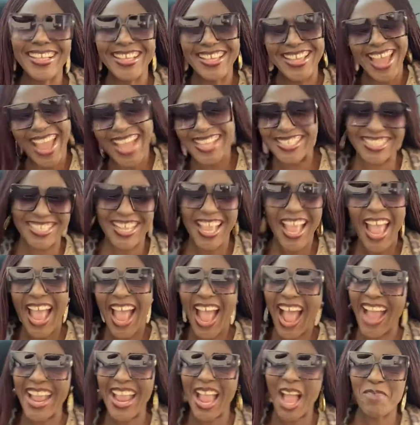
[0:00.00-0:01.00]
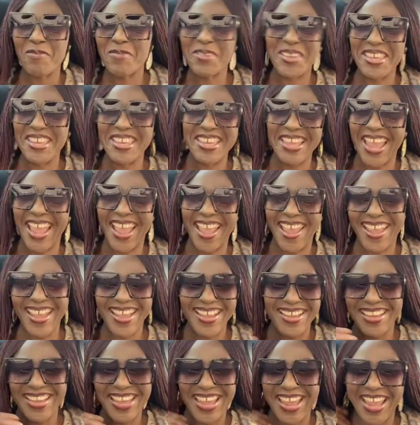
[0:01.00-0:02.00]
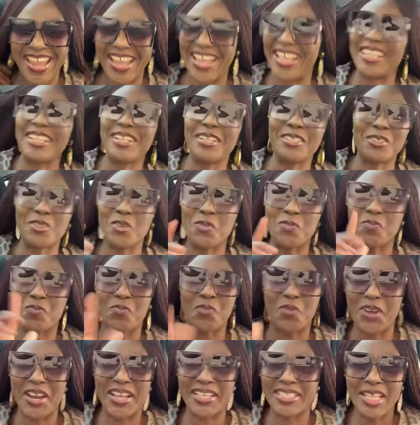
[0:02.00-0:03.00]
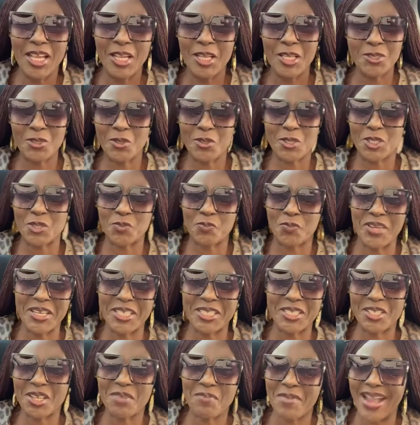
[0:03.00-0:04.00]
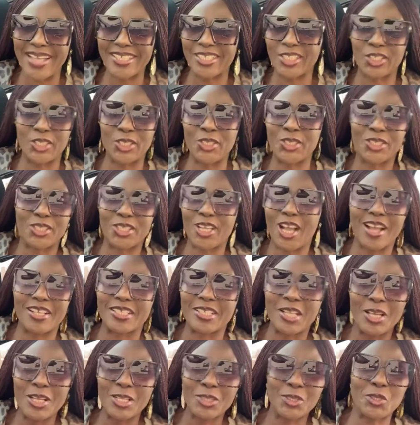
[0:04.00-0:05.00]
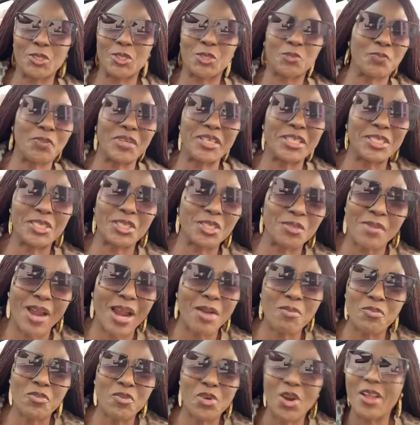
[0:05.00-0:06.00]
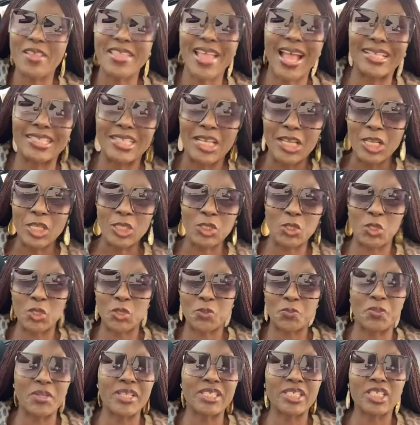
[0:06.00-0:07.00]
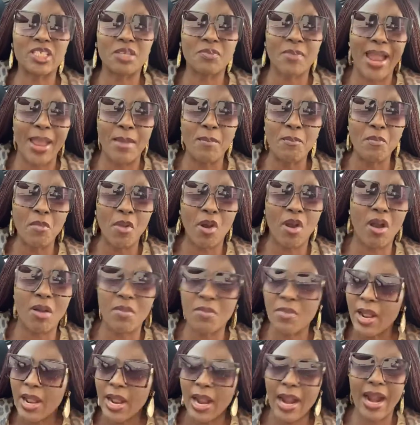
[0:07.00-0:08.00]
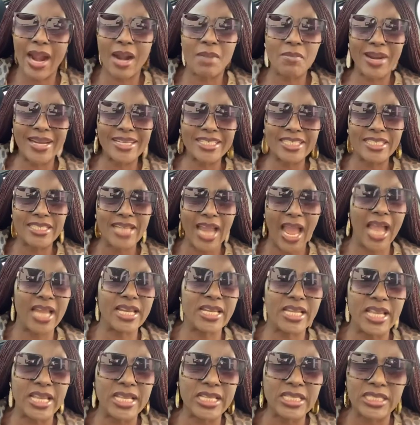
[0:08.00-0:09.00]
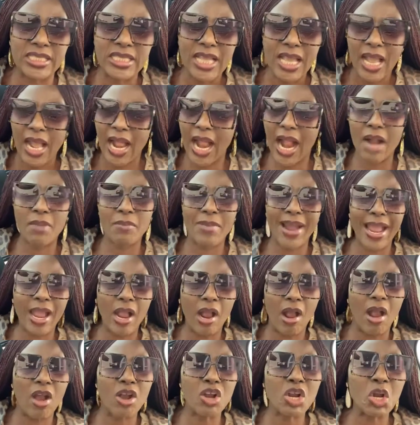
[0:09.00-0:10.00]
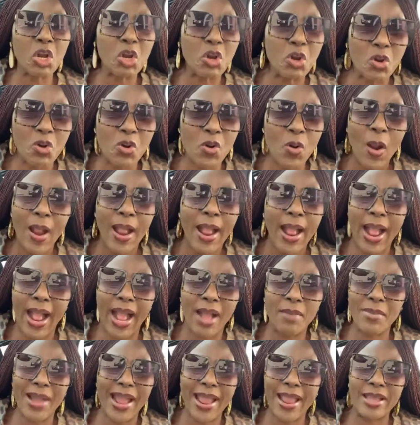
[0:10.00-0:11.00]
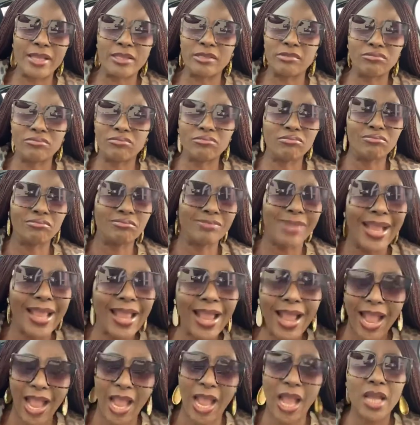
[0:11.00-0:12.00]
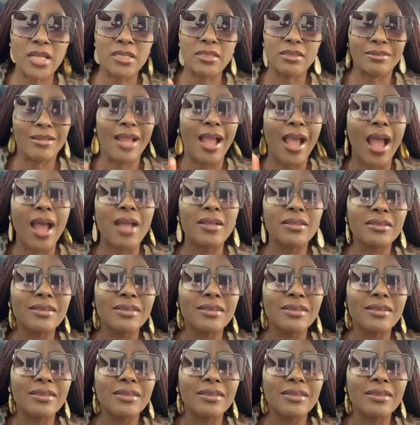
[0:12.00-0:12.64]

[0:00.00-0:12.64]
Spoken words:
Yes, I am here again to praise, to speak to my sisters, to speak to my brothers, to speak to my mom and my daddies and my uncle and my aunt and